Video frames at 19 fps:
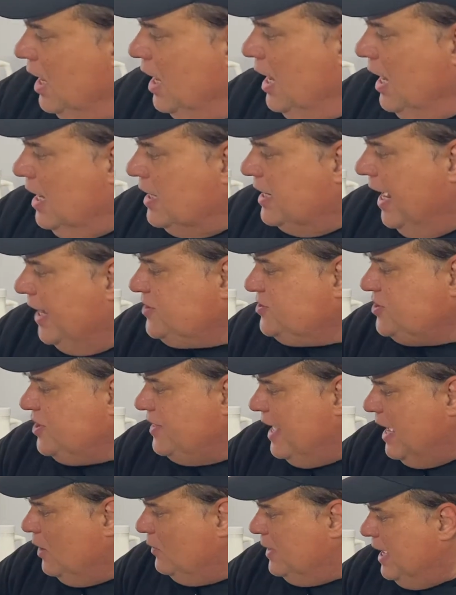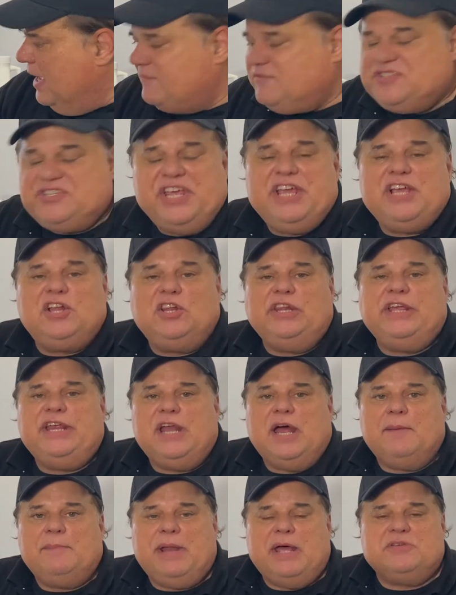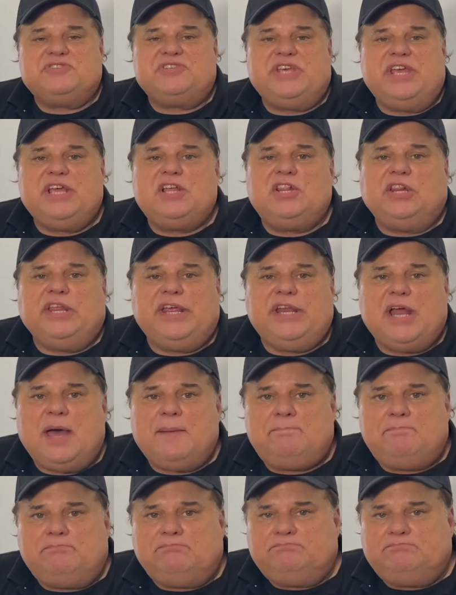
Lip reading: Next to that, we have Zing Cleanup. Now, Zing Cleanup,